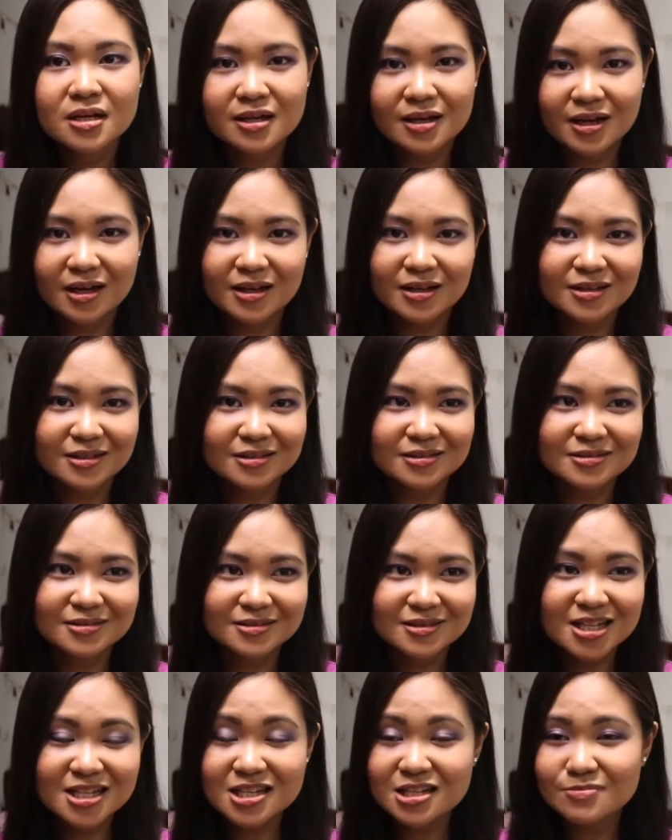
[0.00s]

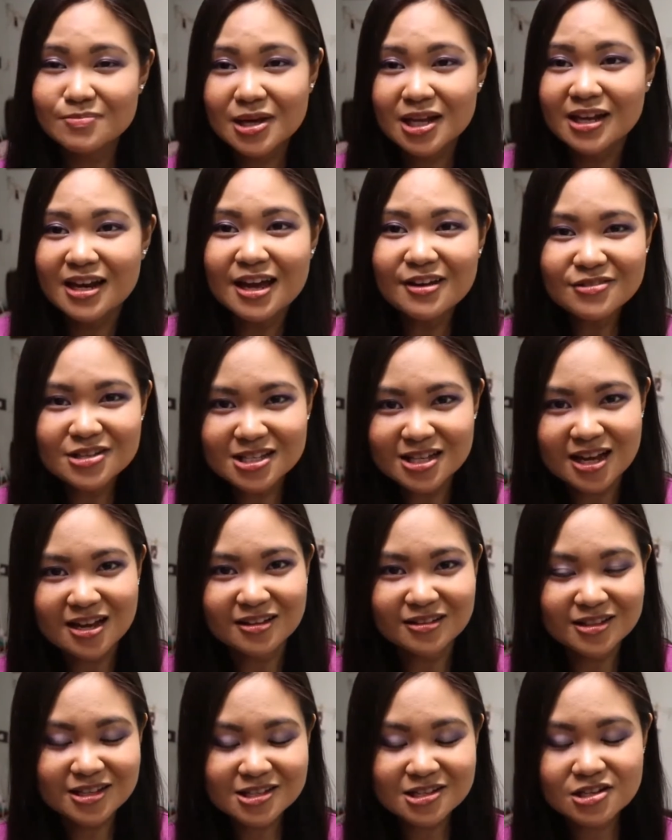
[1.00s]
And this is my
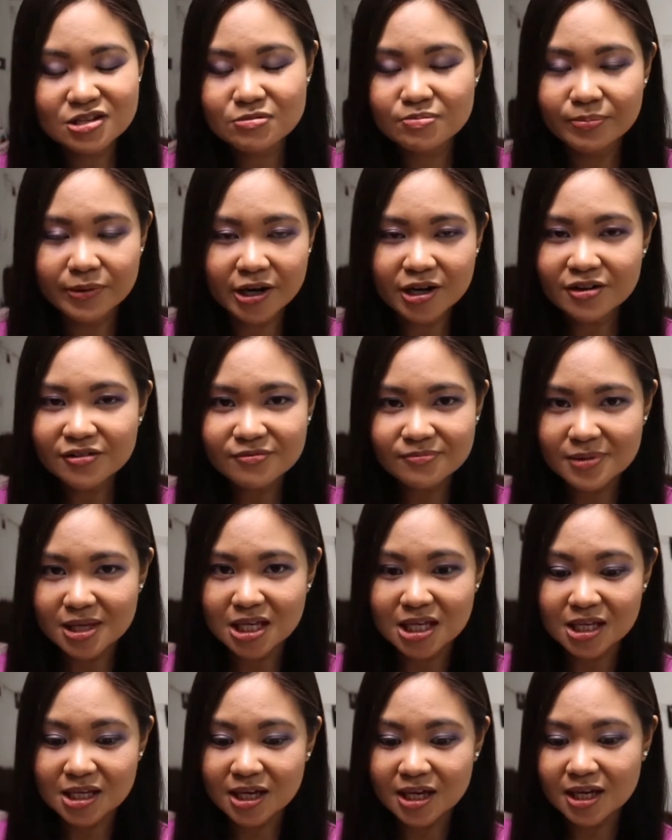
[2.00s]
lifestyle, this is part of
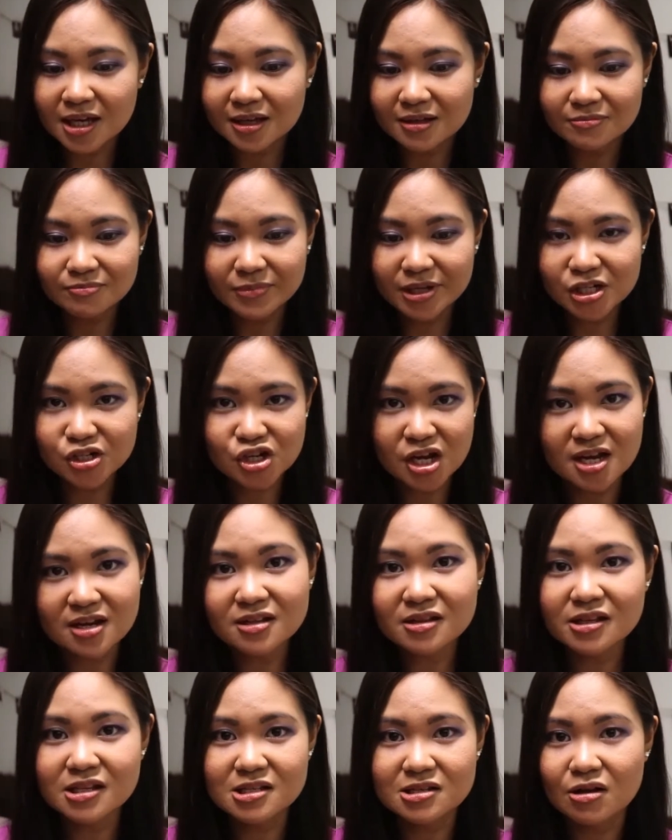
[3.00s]
me, and my
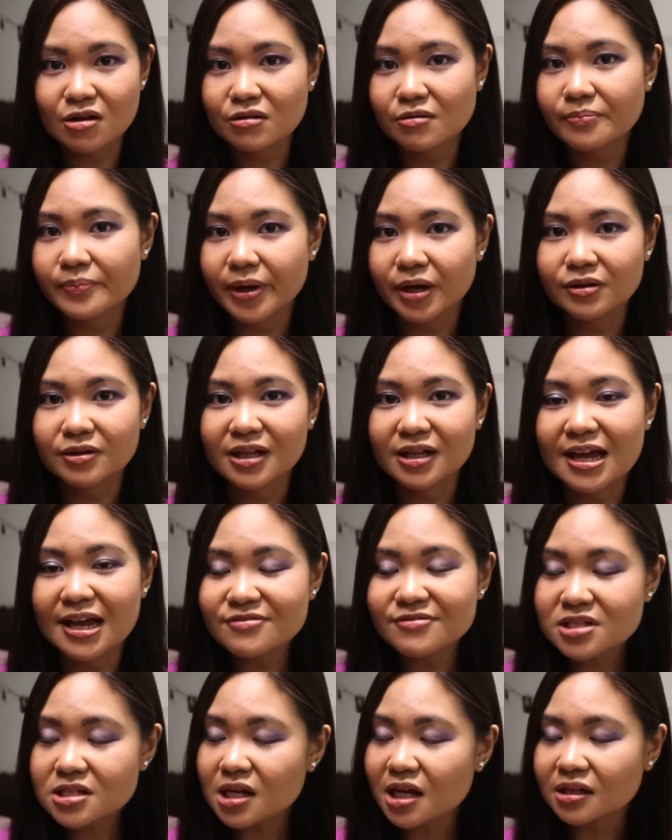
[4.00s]
channel is all about
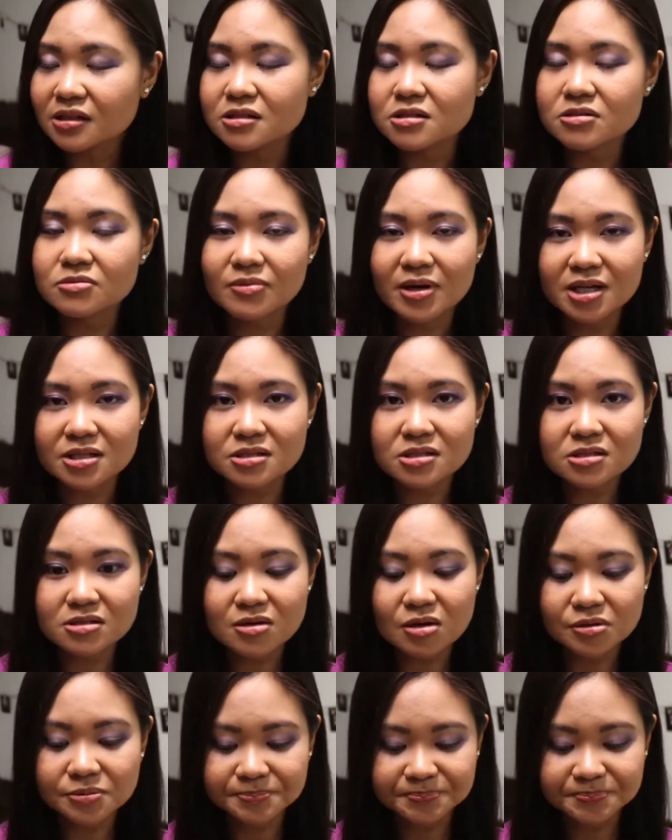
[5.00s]
lifestyle as well. So